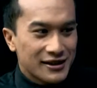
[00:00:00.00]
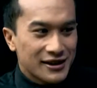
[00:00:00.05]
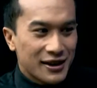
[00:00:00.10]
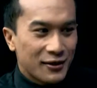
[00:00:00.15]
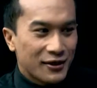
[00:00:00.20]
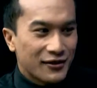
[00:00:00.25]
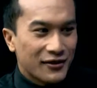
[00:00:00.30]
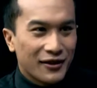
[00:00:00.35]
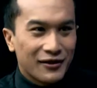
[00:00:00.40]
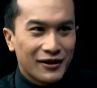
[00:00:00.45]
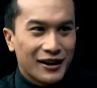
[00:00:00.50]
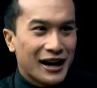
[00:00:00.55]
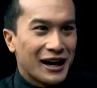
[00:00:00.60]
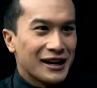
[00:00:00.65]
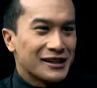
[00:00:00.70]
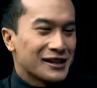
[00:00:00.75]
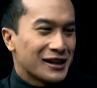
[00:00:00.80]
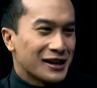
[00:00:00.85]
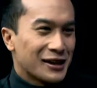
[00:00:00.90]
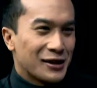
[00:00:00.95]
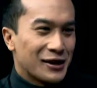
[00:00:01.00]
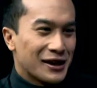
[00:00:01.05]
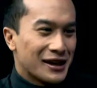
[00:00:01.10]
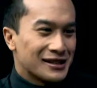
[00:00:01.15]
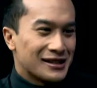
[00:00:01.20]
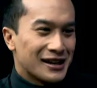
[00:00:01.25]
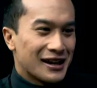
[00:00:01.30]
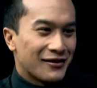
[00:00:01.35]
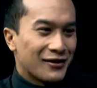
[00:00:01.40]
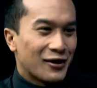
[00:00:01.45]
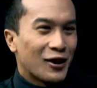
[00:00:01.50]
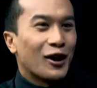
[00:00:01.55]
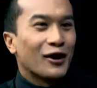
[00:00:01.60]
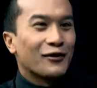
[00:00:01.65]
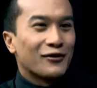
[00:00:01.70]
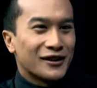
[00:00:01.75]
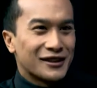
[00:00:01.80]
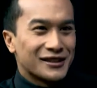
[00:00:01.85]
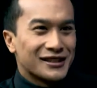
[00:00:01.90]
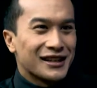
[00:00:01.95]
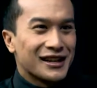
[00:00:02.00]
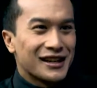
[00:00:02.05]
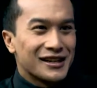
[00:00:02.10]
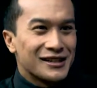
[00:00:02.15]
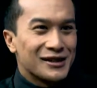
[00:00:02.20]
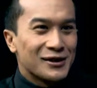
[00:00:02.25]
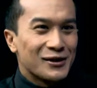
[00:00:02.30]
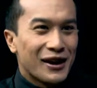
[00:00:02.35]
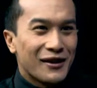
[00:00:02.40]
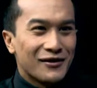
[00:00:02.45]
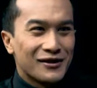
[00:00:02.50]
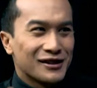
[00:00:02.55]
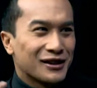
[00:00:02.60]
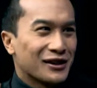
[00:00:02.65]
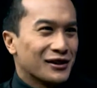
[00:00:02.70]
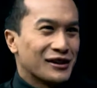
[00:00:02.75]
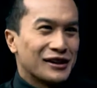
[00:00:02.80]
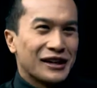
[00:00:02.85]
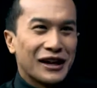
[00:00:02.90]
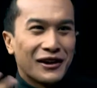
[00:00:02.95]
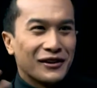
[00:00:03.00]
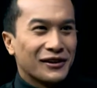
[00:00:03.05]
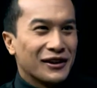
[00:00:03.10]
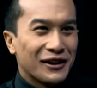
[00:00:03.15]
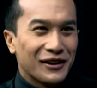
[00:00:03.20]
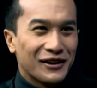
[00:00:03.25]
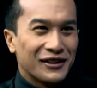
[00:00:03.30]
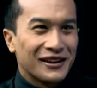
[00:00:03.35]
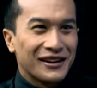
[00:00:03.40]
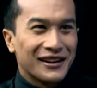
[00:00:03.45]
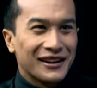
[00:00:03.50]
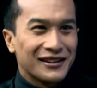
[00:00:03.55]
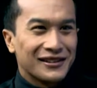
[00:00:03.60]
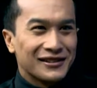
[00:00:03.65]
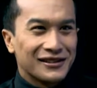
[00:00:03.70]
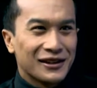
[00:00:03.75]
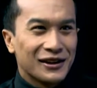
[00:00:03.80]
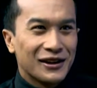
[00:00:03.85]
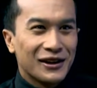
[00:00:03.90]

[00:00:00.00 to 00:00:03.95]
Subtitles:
that were involved in ISEC, you guys have conferences and you have these little yell things.